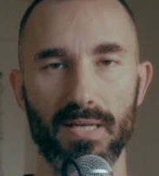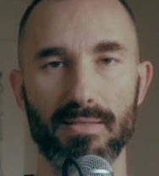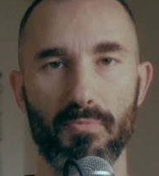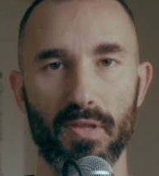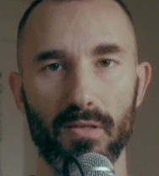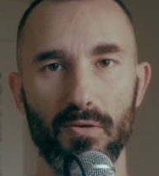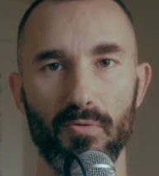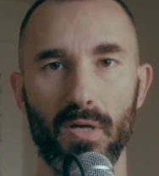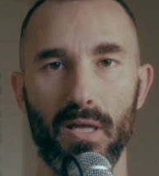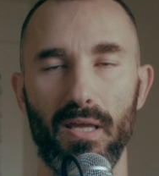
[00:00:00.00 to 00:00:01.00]
something
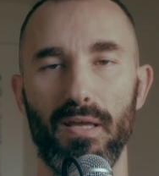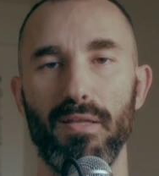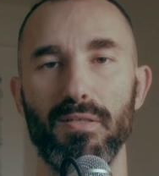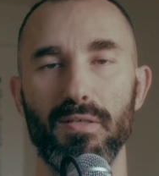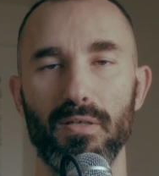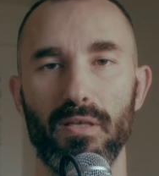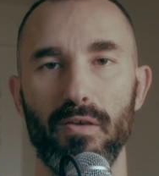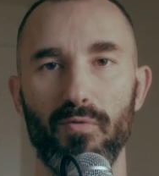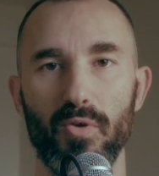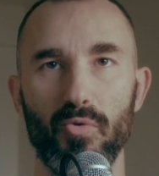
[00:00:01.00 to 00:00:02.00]
new and
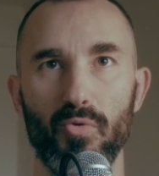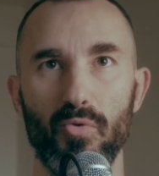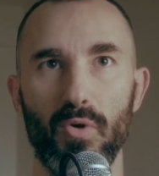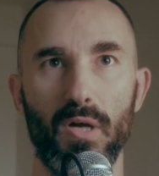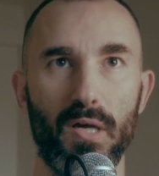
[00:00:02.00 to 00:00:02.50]
give you